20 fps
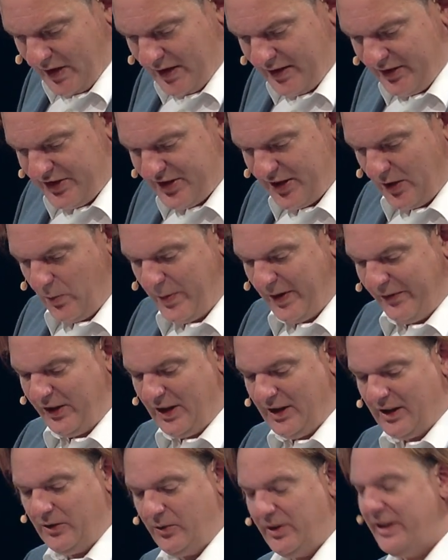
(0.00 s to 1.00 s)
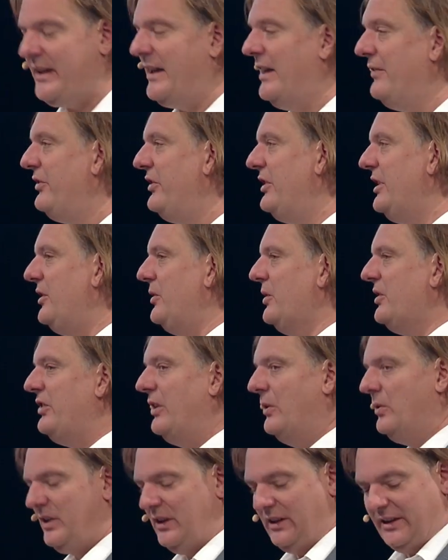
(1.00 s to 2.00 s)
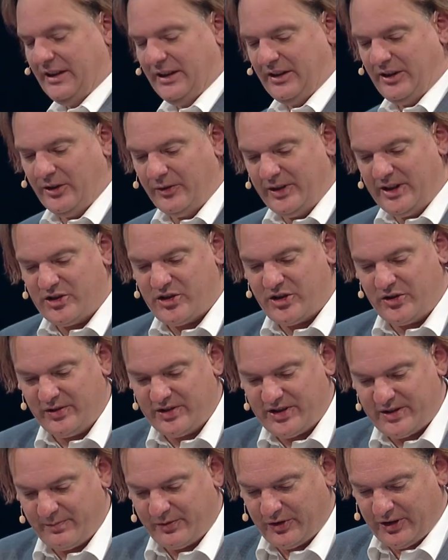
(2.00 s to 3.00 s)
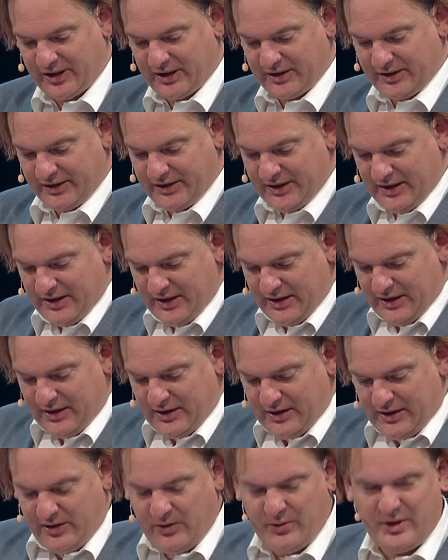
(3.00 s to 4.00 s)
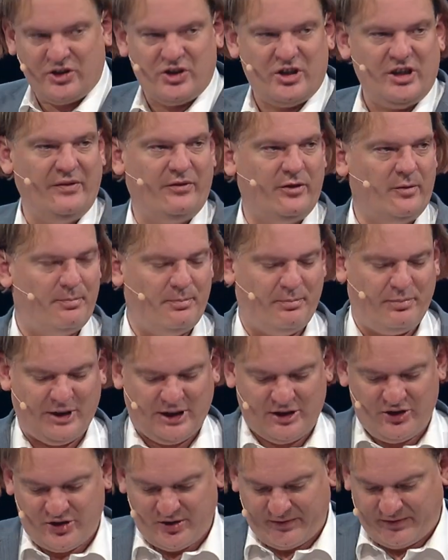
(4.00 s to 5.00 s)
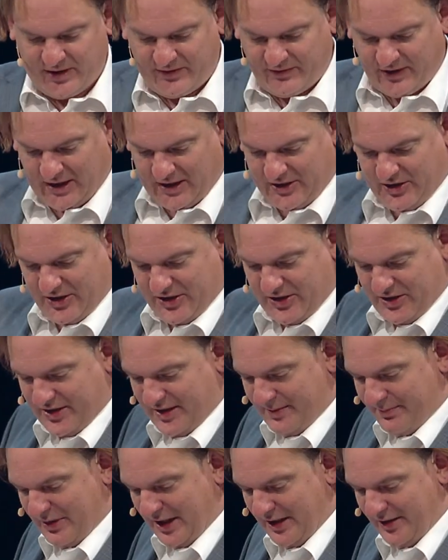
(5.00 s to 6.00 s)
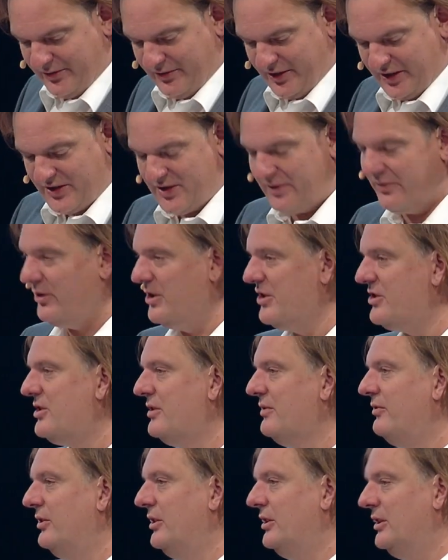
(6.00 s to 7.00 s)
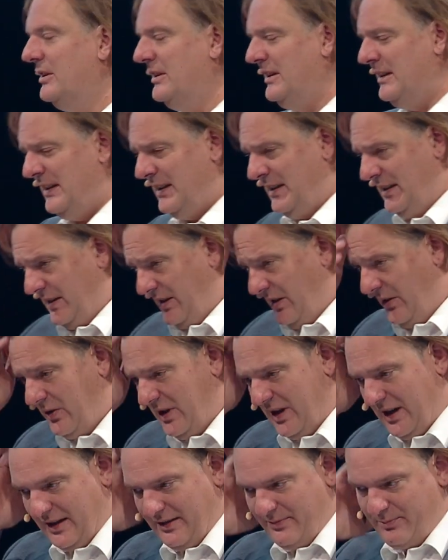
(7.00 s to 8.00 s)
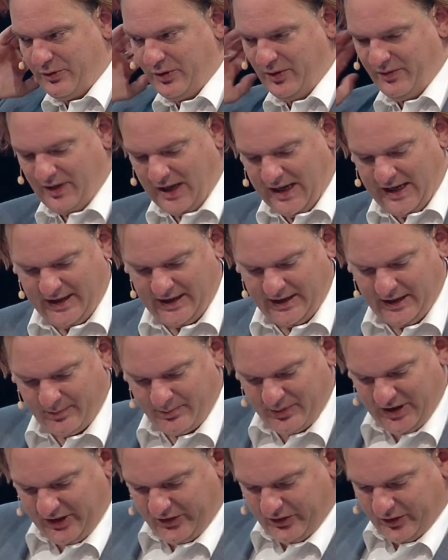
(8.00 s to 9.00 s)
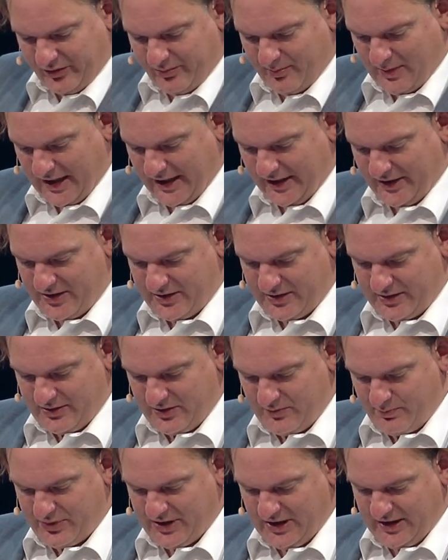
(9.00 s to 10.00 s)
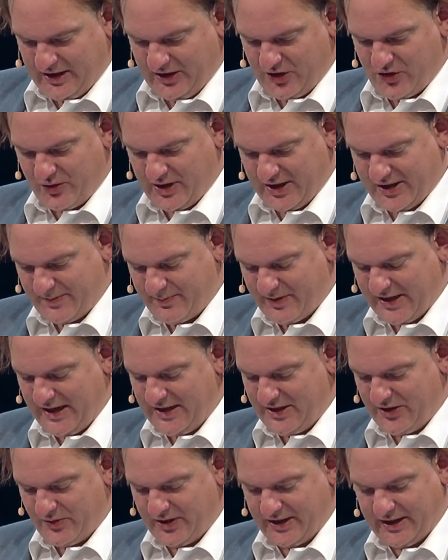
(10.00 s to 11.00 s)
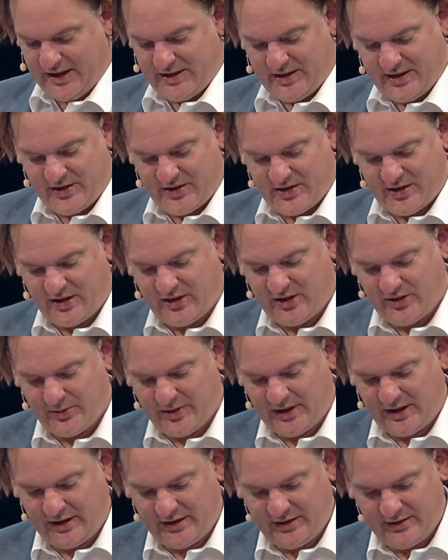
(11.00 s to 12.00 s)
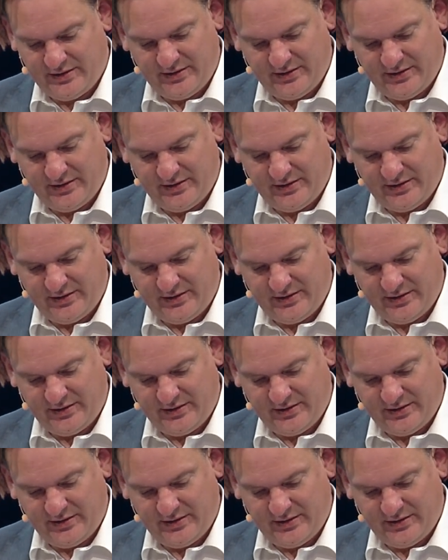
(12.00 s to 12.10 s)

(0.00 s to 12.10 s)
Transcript: So with including F-Secure Total in your insurance product, you achieve a bunch of advantages and benefits. So first of all, you are providing a peace of mind, building trust by educating, securing